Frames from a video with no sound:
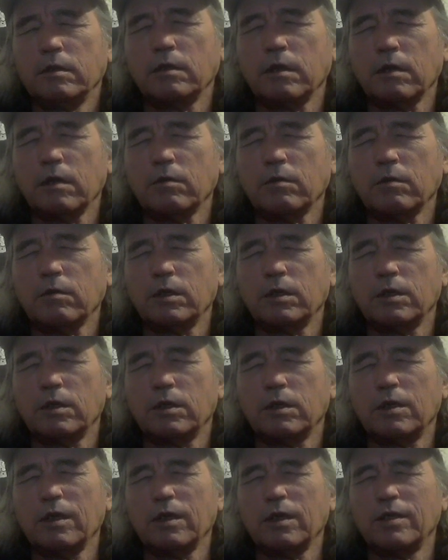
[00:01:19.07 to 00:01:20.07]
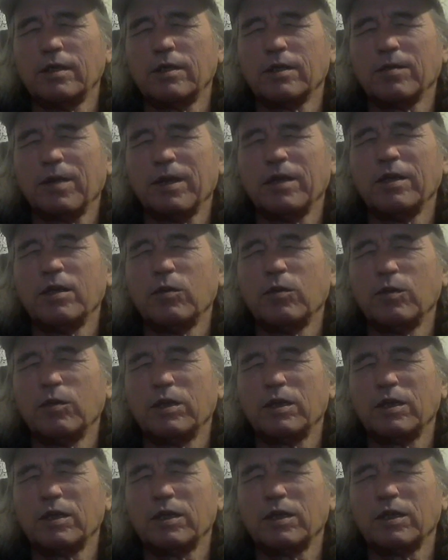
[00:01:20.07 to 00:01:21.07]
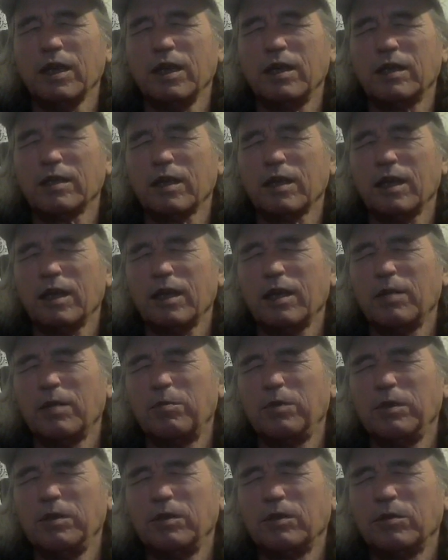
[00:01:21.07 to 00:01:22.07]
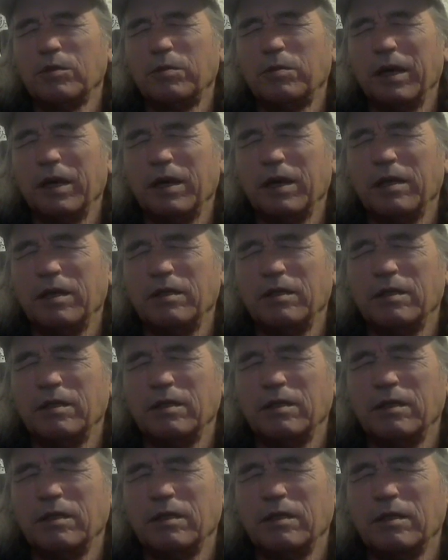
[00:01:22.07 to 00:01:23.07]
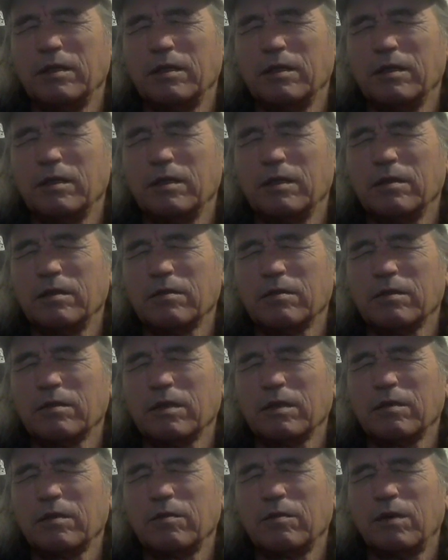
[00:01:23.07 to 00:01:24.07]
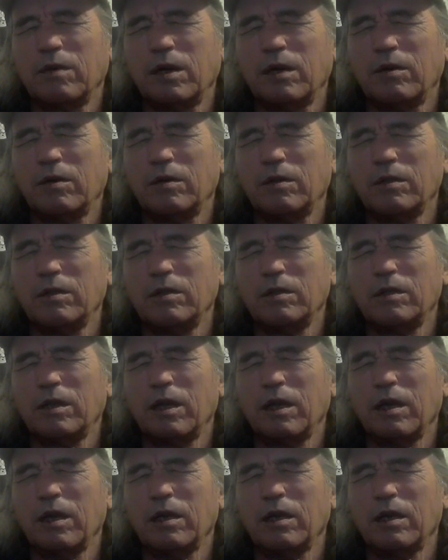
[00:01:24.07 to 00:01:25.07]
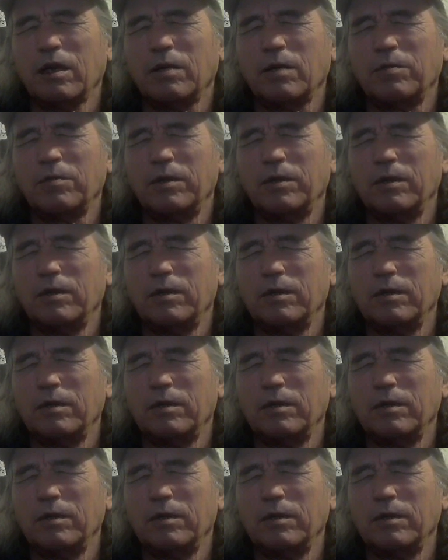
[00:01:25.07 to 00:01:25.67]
I was gonna say something. I didn't know what to say because I had to pee so bad. I was like, wow, I gotta pee.